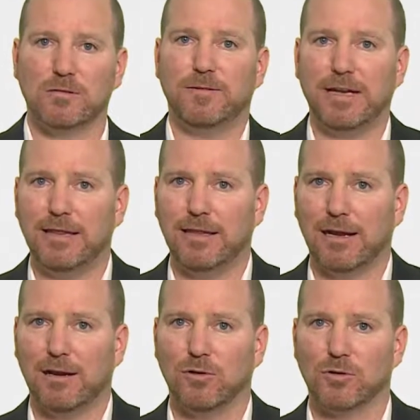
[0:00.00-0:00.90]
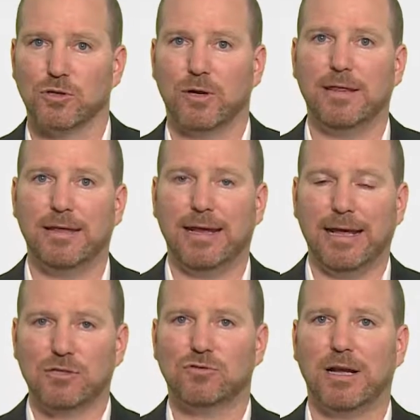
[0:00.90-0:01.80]
fit in the enclosure, and then
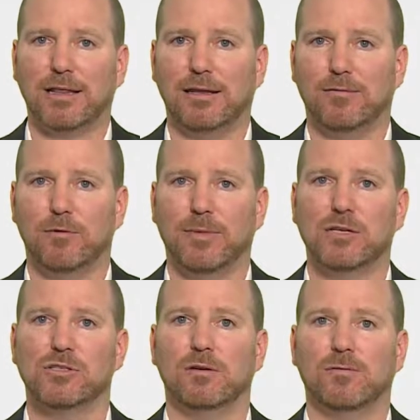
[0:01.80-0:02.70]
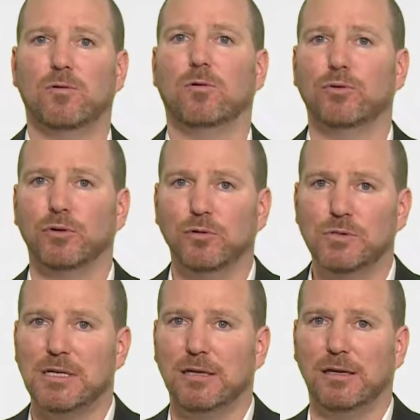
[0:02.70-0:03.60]
extract the information for
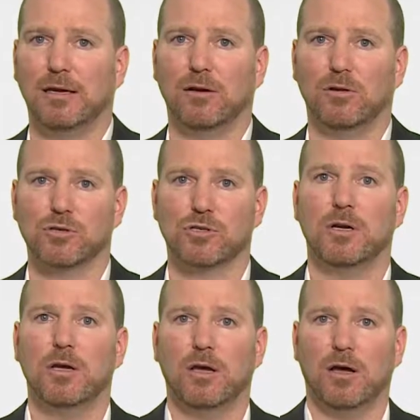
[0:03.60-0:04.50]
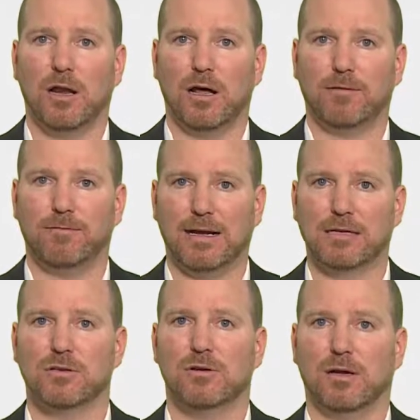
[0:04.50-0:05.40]
producing the enclosure a lot
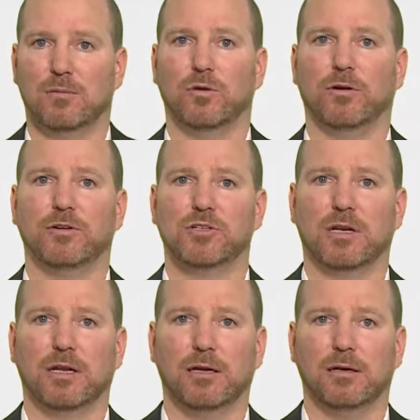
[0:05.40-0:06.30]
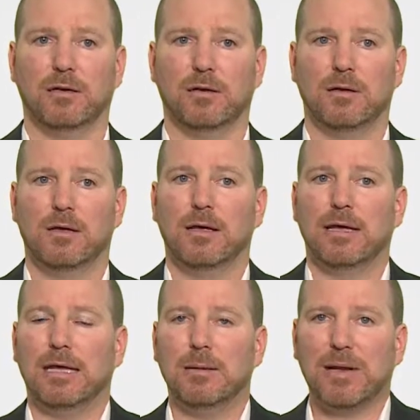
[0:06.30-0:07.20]
faster, a lot more efficiently.
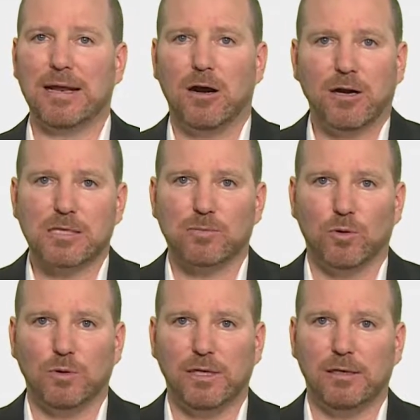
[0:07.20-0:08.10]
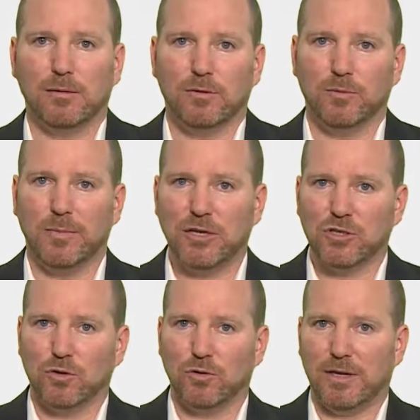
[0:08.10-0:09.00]
EPLAN Harness Pro D to make
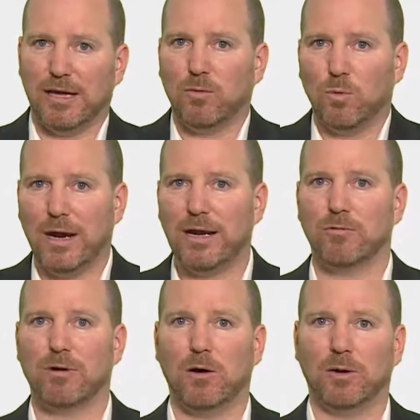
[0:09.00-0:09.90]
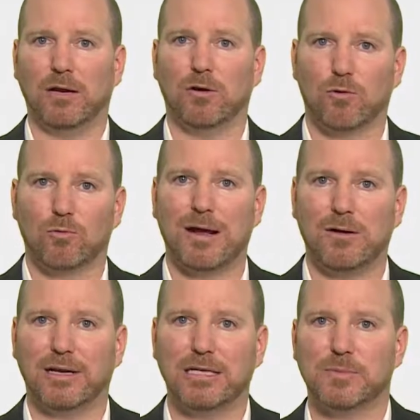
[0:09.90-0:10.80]
sure that wire routing
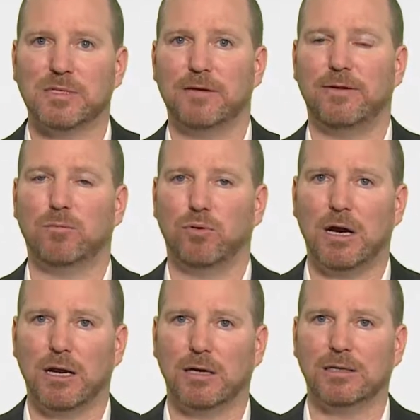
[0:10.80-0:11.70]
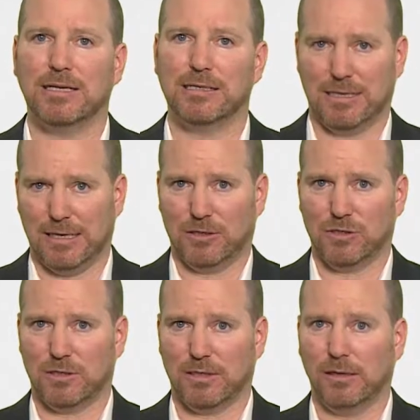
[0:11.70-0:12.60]
around a specific product is
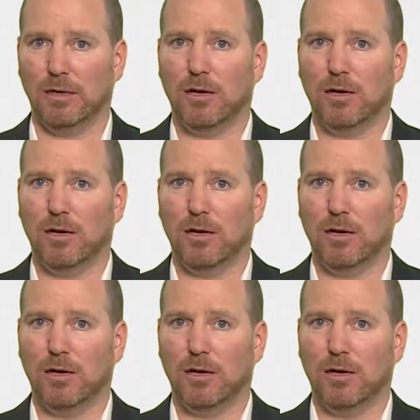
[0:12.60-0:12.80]
actually